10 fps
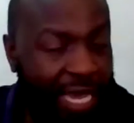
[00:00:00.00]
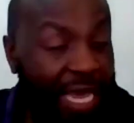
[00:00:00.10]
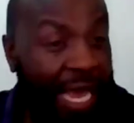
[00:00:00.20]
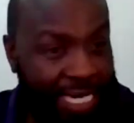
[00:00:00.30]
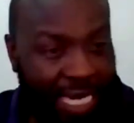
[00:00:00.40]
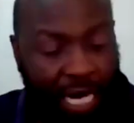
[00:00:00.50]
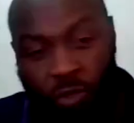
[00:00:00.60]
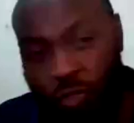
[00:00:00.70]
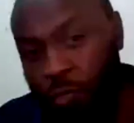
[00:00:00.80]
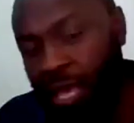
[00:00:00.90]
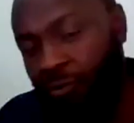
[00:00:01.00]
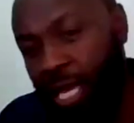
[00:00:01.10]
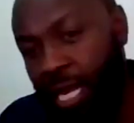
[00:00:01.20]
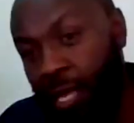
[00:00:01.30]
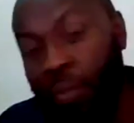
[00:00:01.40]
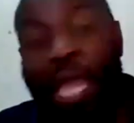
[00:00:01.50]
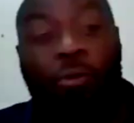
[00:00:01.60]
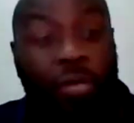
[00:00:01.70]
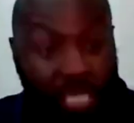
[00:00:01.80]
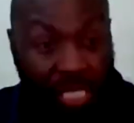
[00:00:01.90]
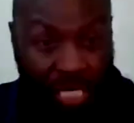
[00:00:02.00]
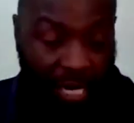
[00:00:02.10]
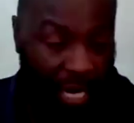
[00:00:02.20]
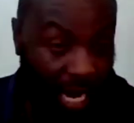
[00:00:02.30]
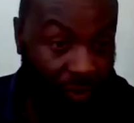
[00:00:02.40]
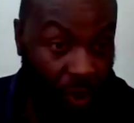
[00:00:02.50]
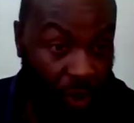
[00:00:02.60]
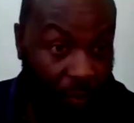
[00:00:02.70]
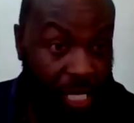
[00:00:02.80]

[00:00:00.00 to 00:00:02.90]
it can also be a very enriching environment.